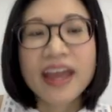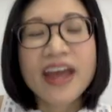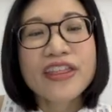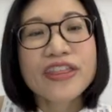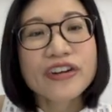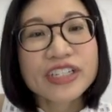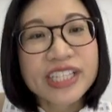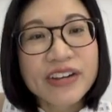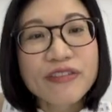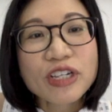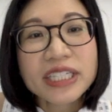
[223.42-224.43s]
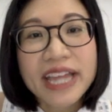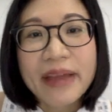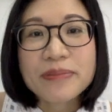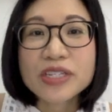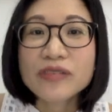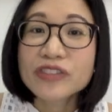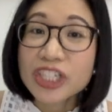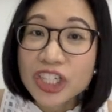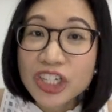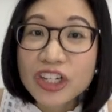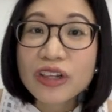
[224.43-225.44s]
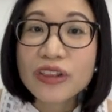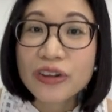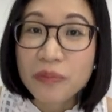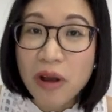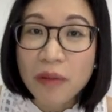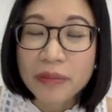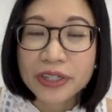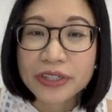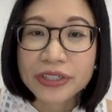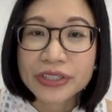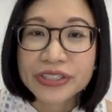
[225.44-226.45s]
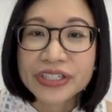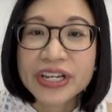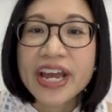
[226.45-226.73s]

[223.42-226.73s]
There are several types of digital thermometers.